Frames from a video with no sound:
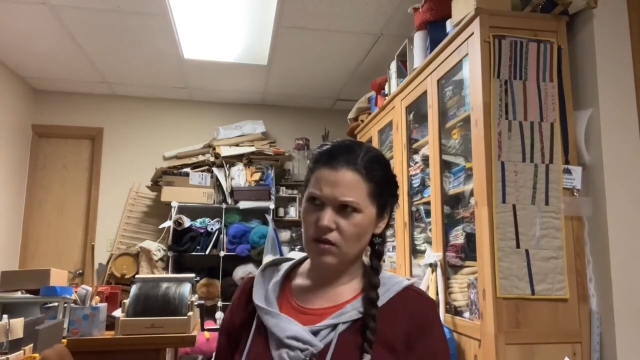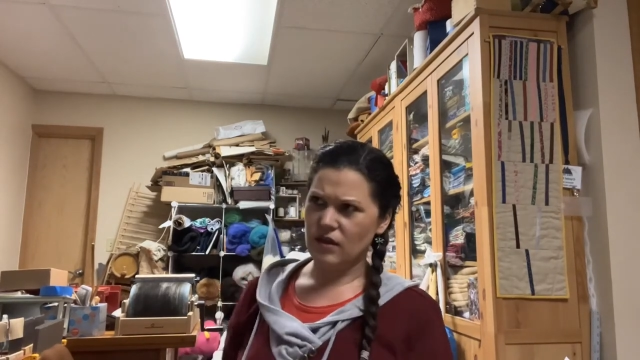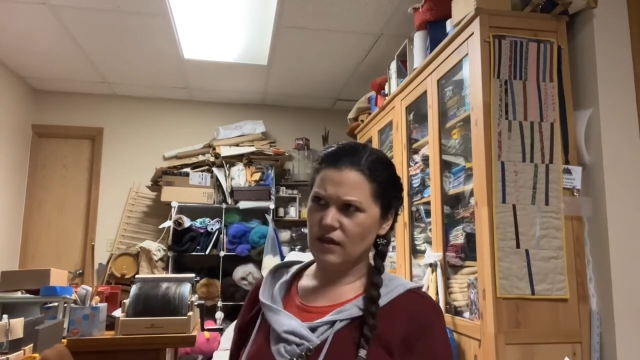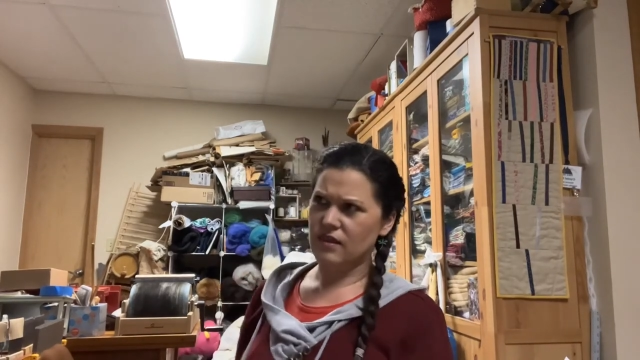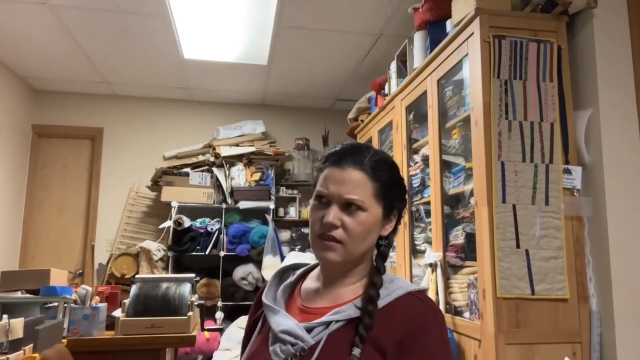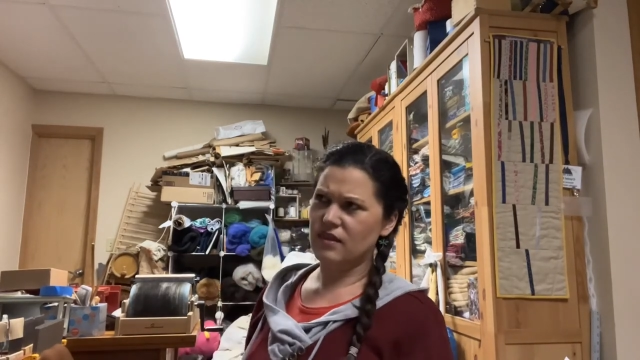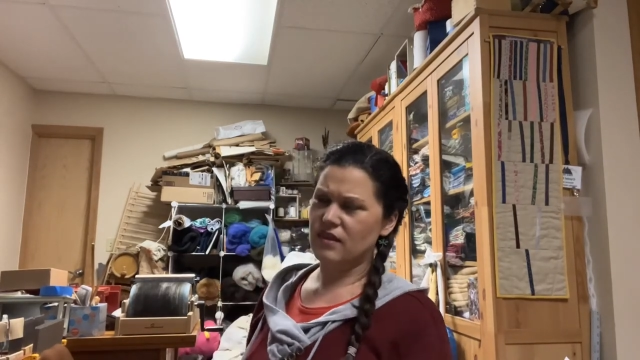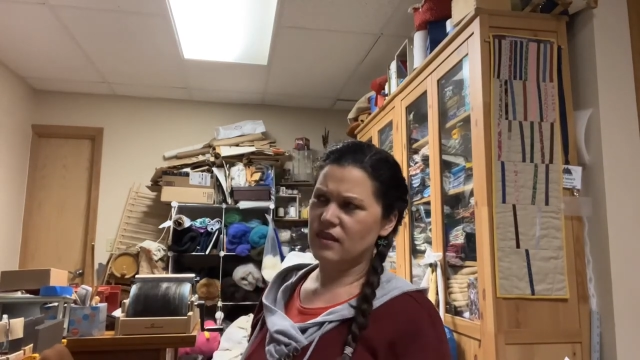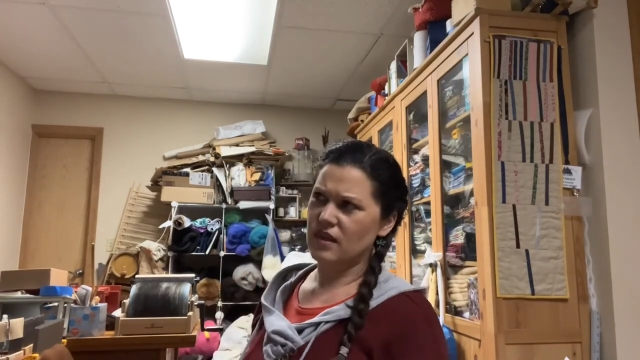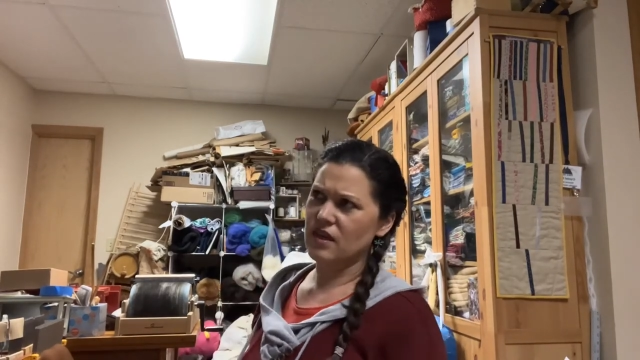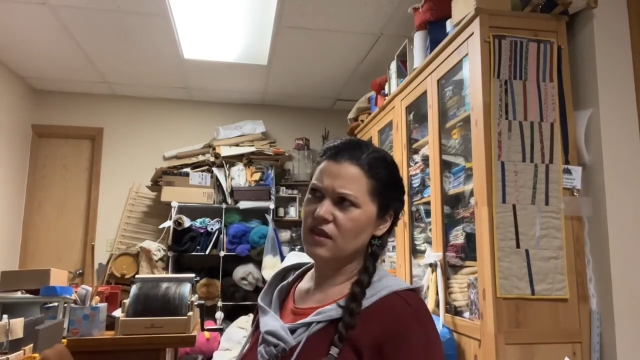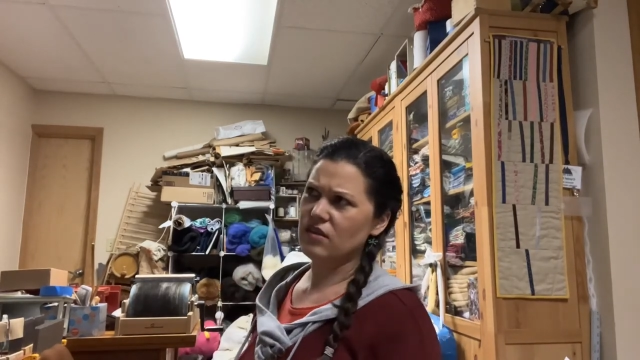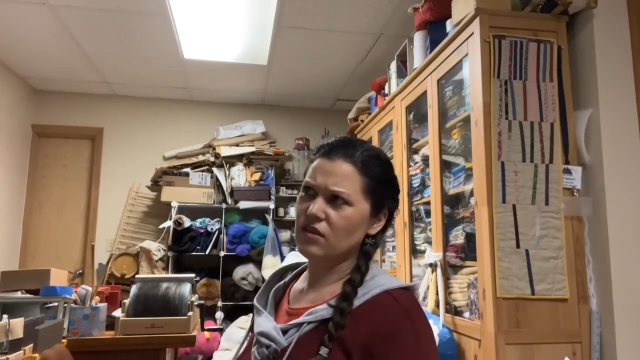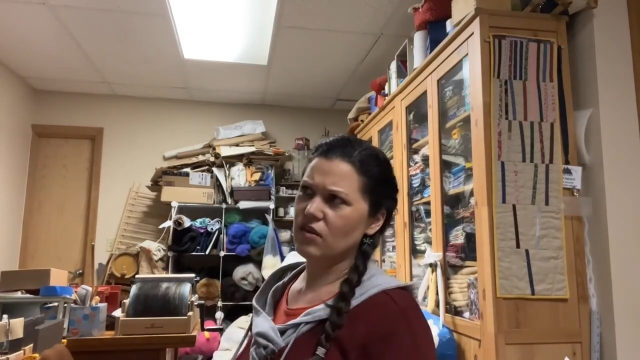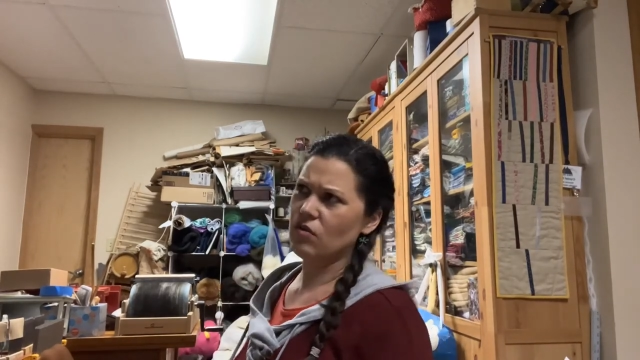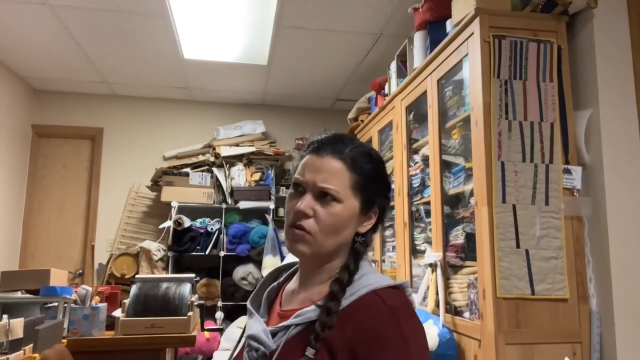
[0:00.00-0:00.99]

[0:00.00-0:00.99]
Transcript: I think they